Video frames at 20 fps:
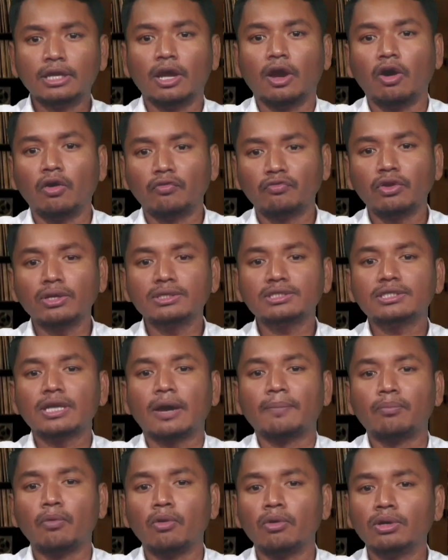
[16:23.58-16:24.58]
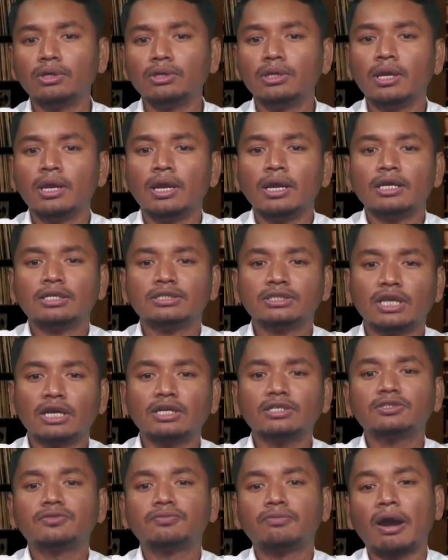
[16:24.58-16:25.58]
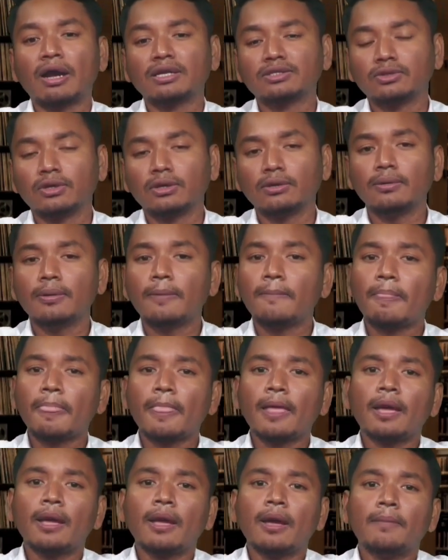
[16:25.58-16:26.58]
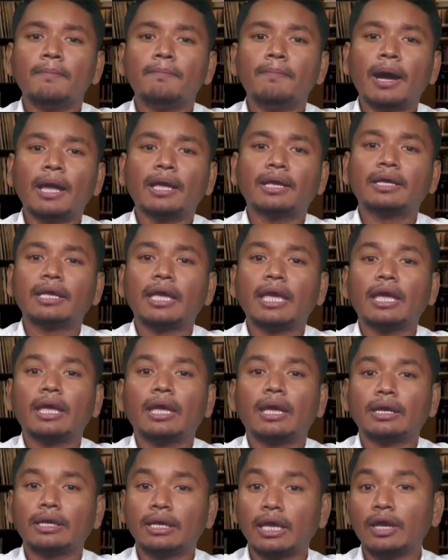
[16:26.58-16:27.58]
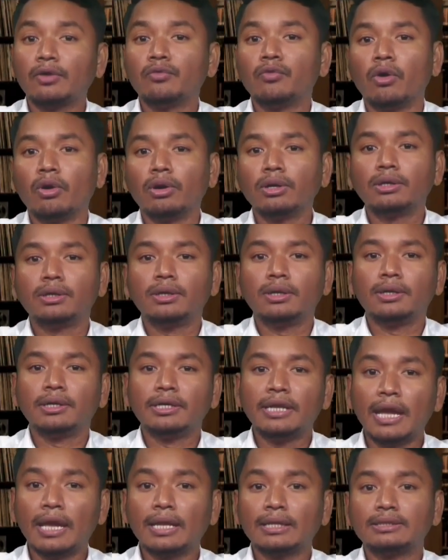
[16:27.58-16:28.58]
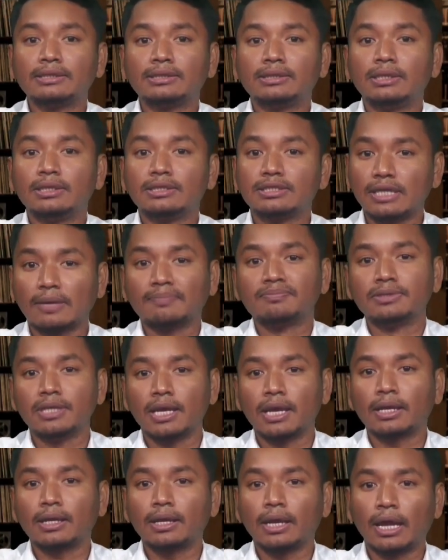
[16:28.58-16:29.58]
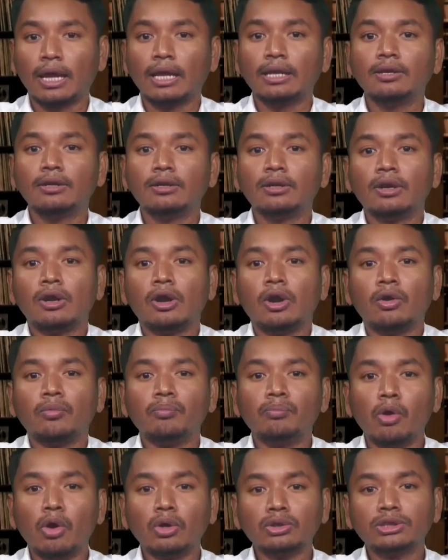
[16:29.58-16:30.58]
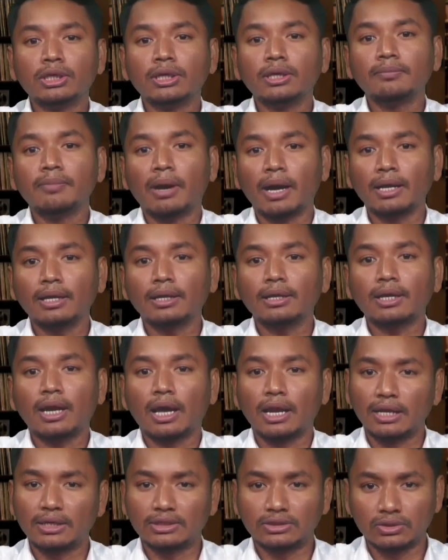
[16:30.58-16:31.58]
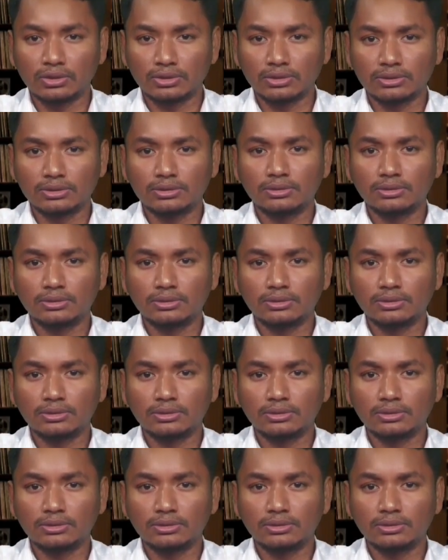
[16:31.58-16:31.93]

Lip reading: often support search function by keyword, date, subject, and browsing by collection.